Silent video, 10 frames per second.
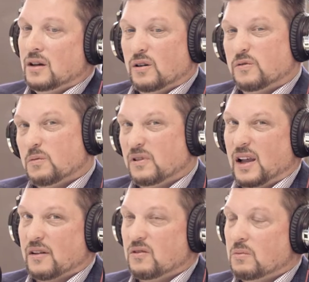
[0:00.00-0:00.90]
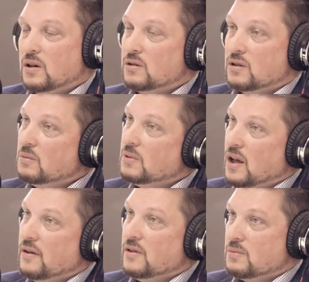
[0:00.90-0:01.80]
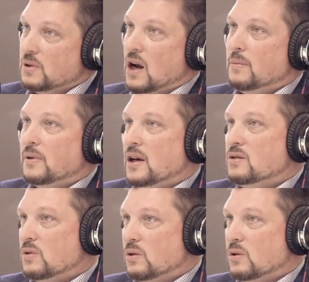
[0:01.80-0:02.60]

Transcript: you know, for lack of a better term, a lot of it's monopolized.